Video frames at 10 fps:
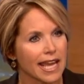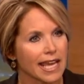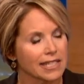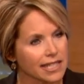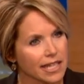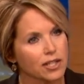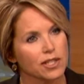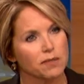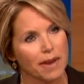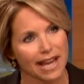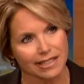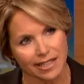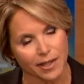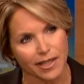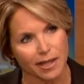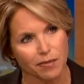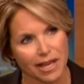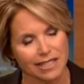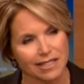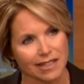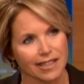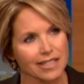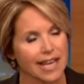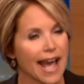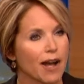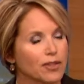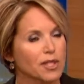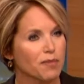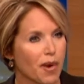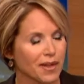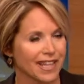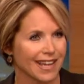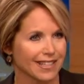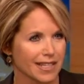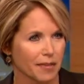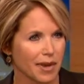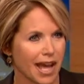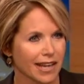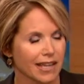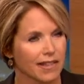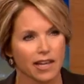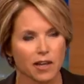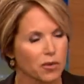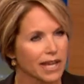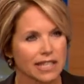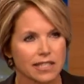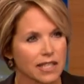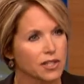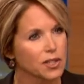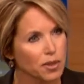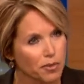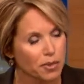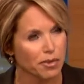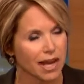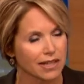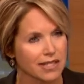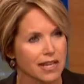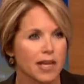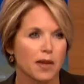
it teaches bacteria basically to outsmart the antibiotic and then it creates these superbugs